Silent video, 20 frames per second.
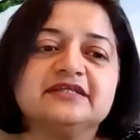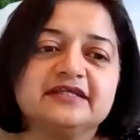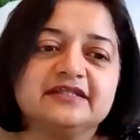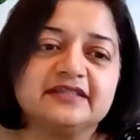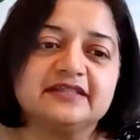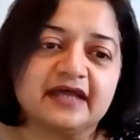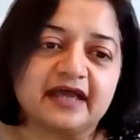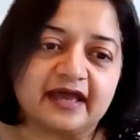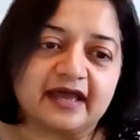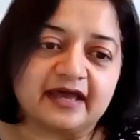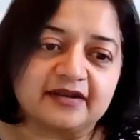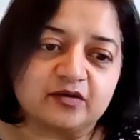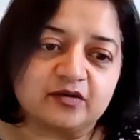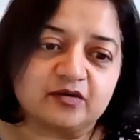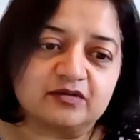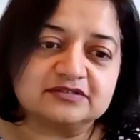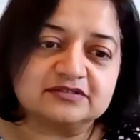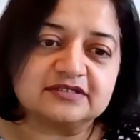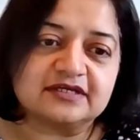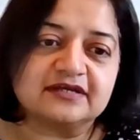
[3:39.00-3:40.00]
they need the
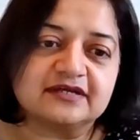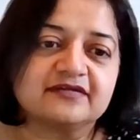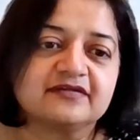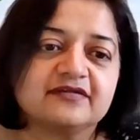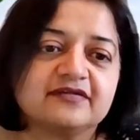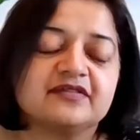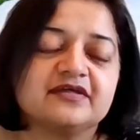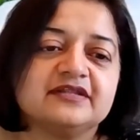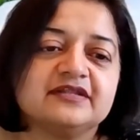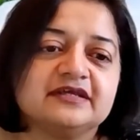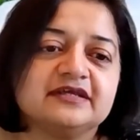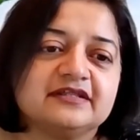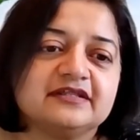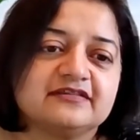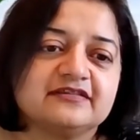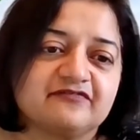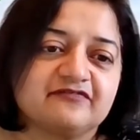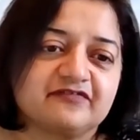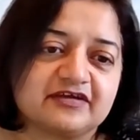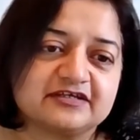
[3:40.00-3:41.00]
hand-holding, they
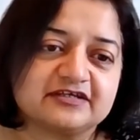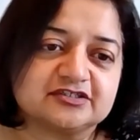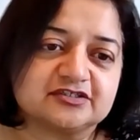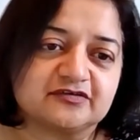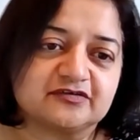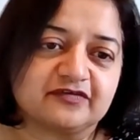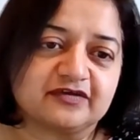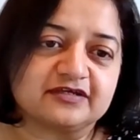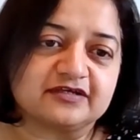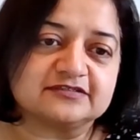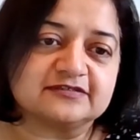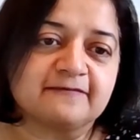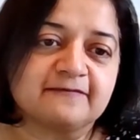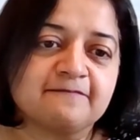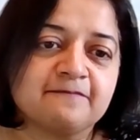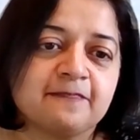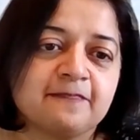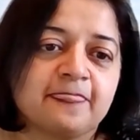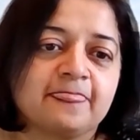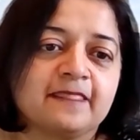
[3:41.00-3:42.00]
need the face-to-face.
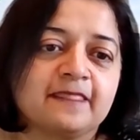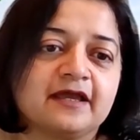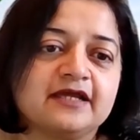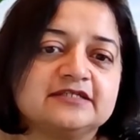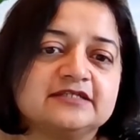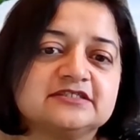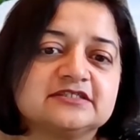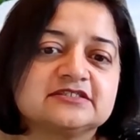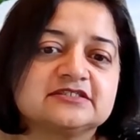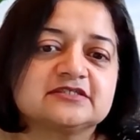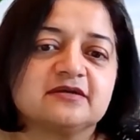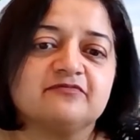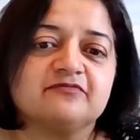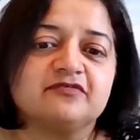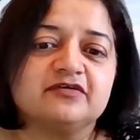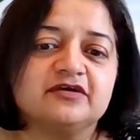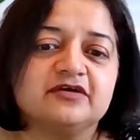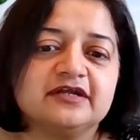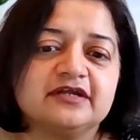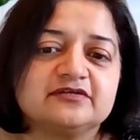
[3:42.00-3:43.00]
It's just
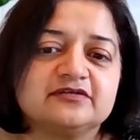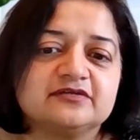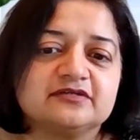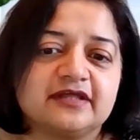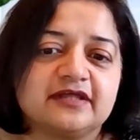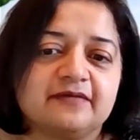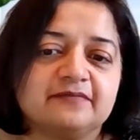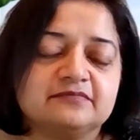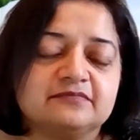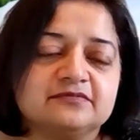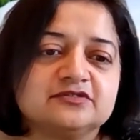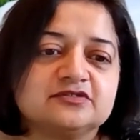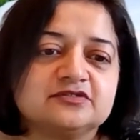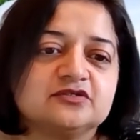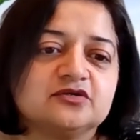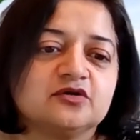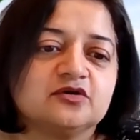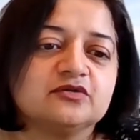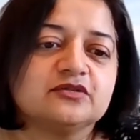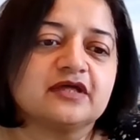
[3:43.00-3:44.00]
comforting to them
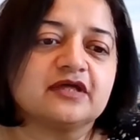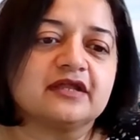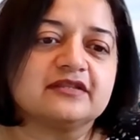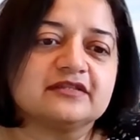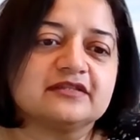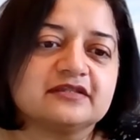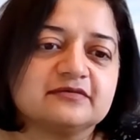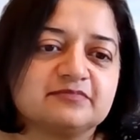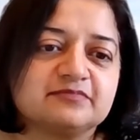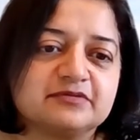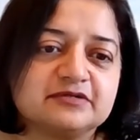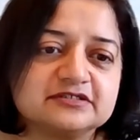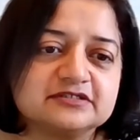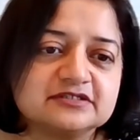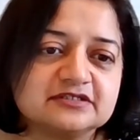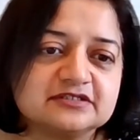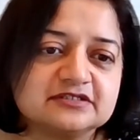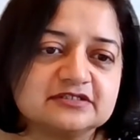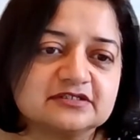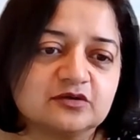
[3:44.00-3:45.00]
to know that the
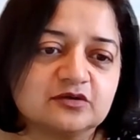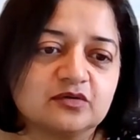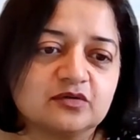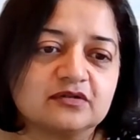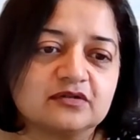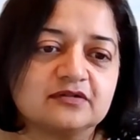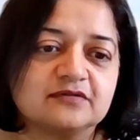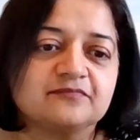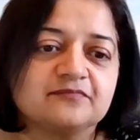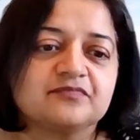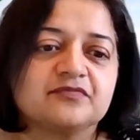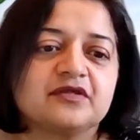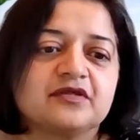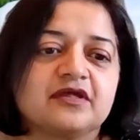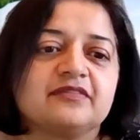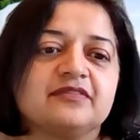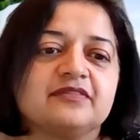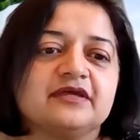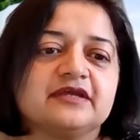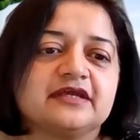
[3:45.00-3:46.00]
person is local,
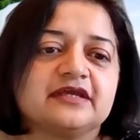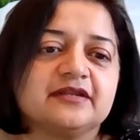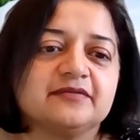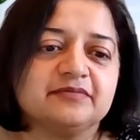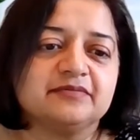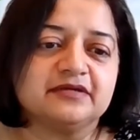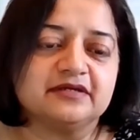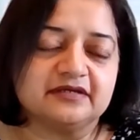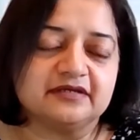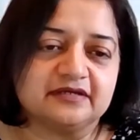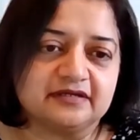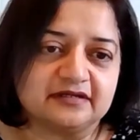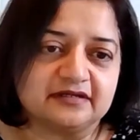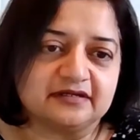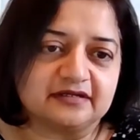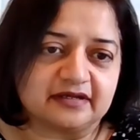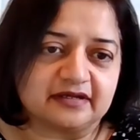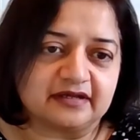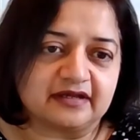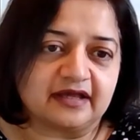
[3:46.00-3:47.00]
they can
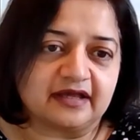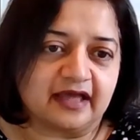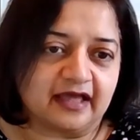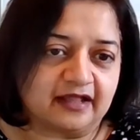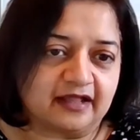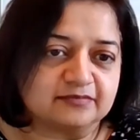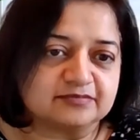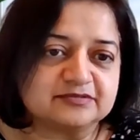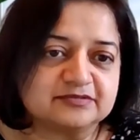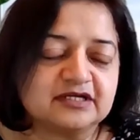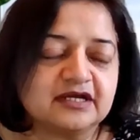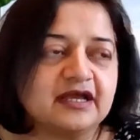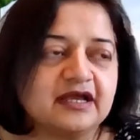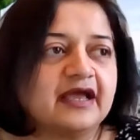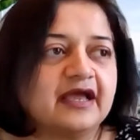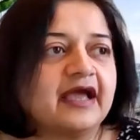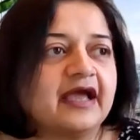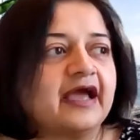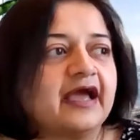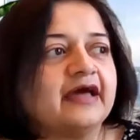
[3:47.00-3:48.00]
be helped.
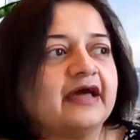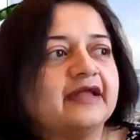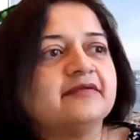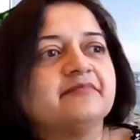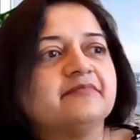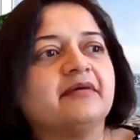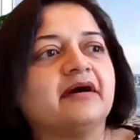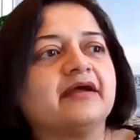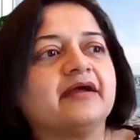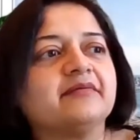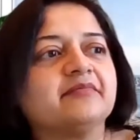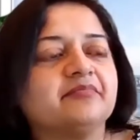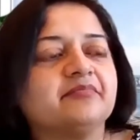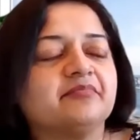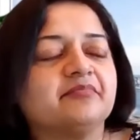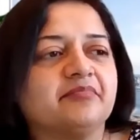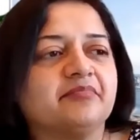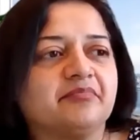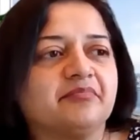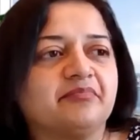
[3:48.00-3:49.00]
And my